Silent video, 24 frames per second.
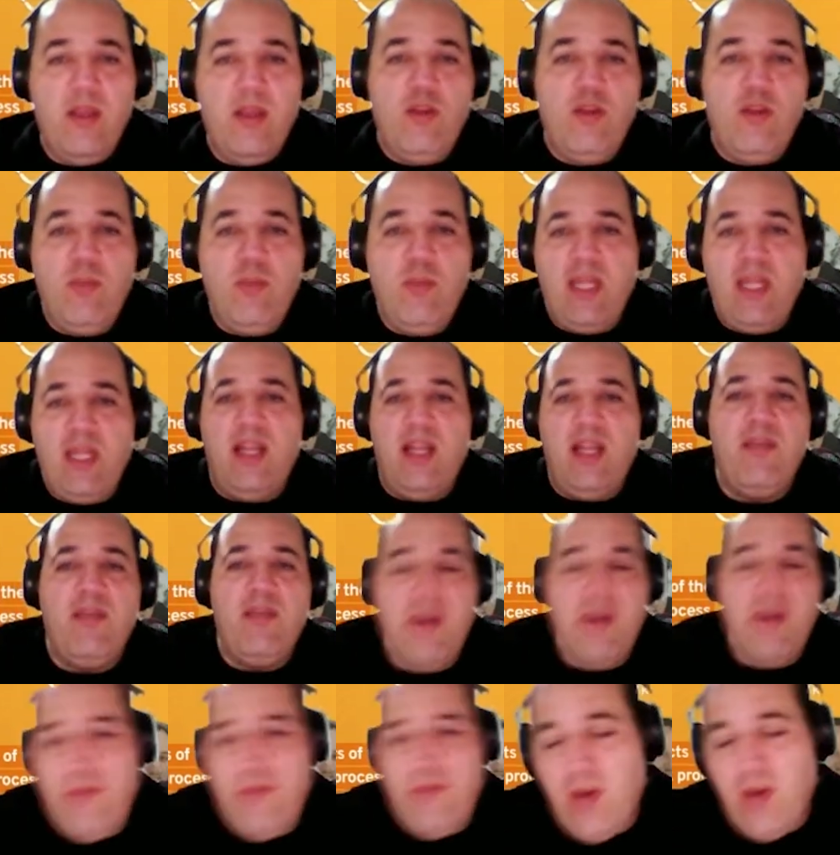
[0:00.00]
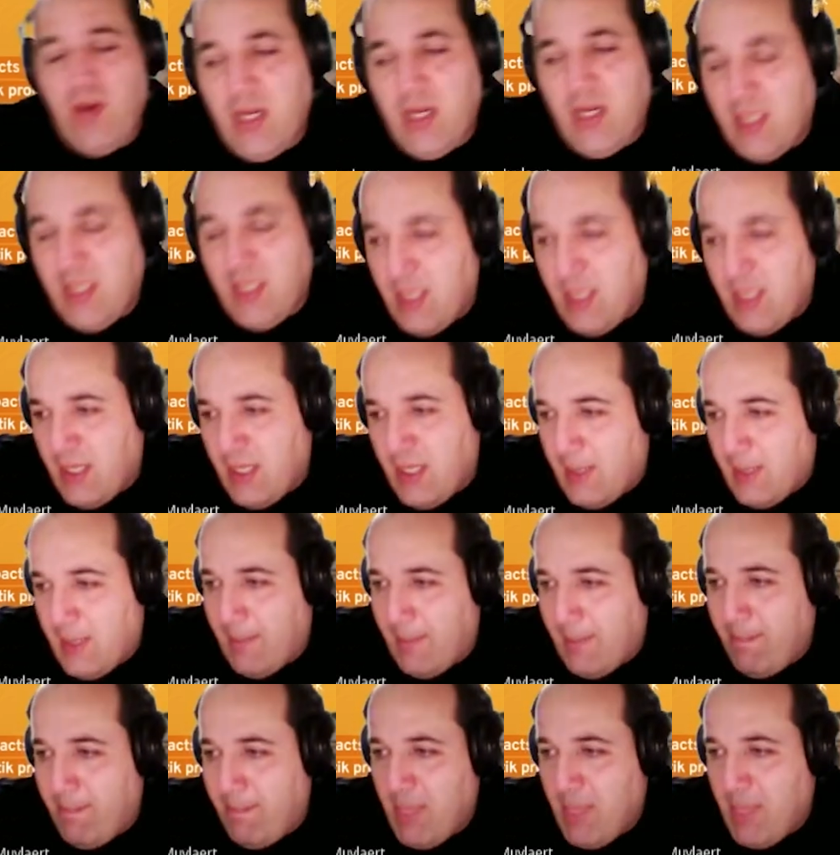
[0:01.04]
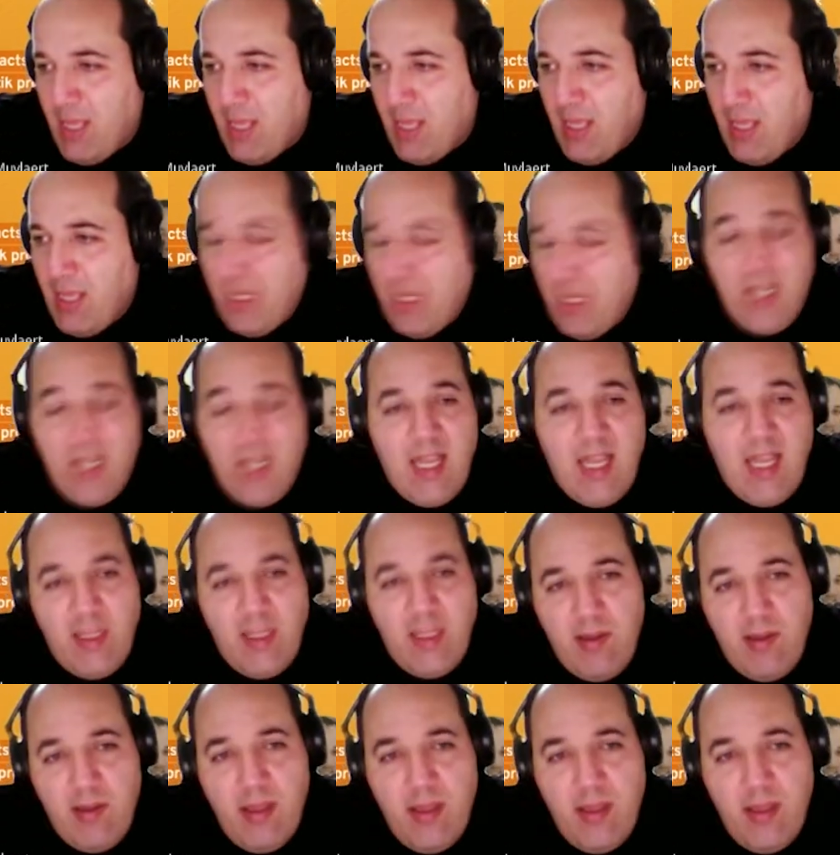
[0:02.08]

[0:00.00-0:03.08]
to be delivered for the client.